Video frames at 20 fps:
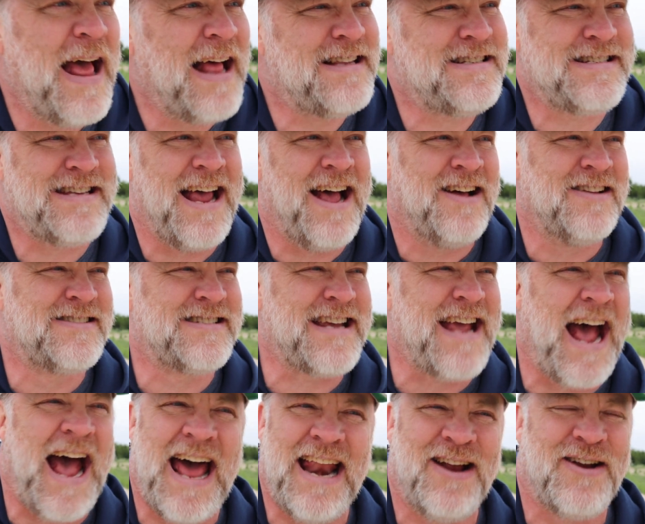that sounds
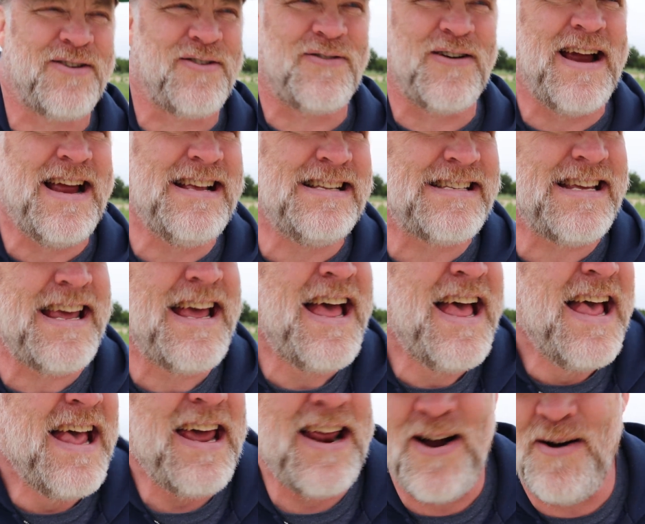kind of crazy.
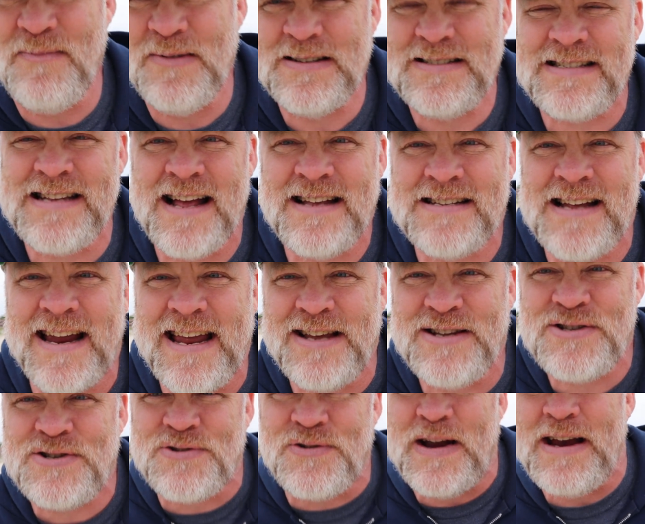It almost sounds like
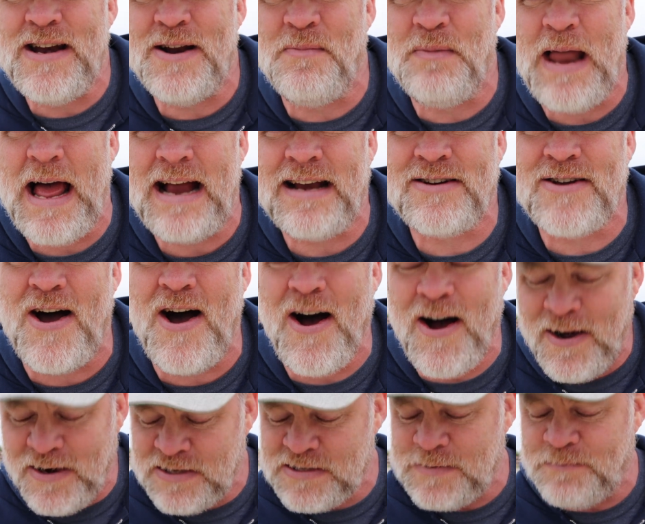he's treating them like
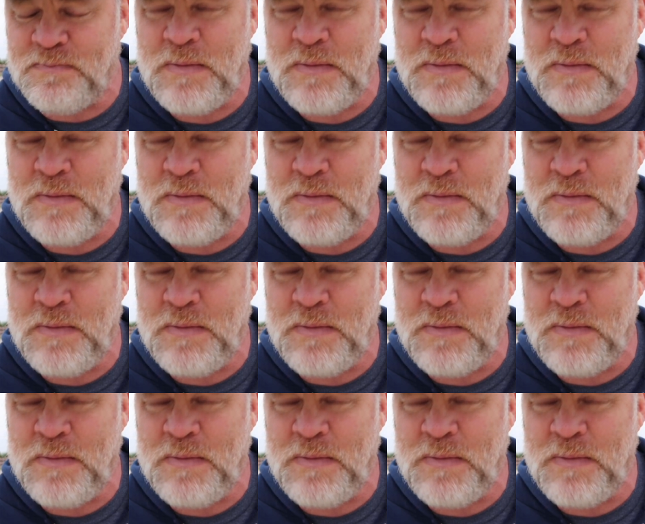dogs,